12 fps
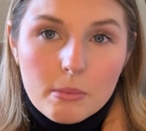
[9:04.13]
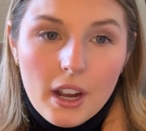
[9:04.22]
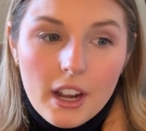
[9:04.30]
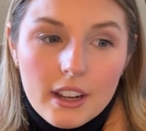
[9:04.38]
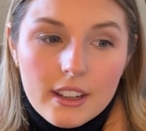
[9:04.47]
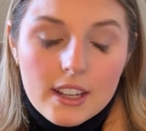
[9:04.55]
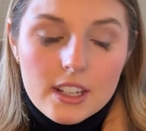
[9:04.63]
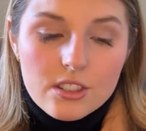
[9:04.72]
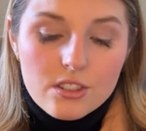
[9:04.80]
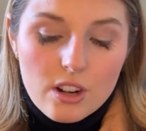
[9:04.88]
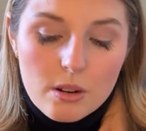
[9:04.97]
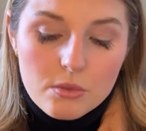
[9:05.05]
my
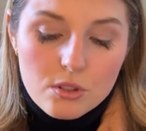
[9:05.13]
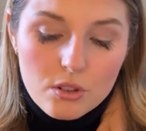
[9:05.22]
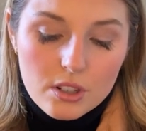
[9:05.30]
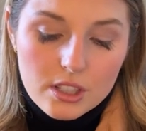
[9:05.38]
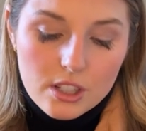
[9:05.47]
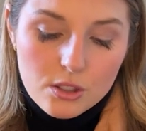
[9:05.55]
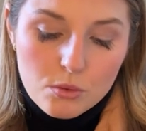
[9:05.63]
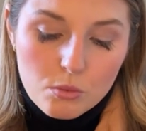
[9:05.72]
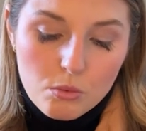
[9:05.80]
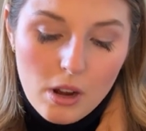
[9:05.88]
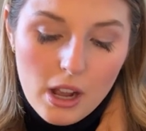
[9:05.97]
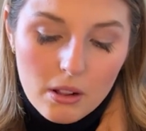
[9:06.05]
Instagram stories as
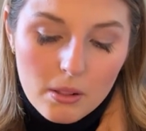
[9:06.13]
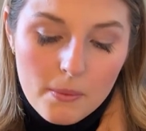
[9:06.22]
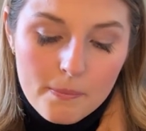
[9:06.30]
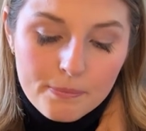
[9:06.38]
well.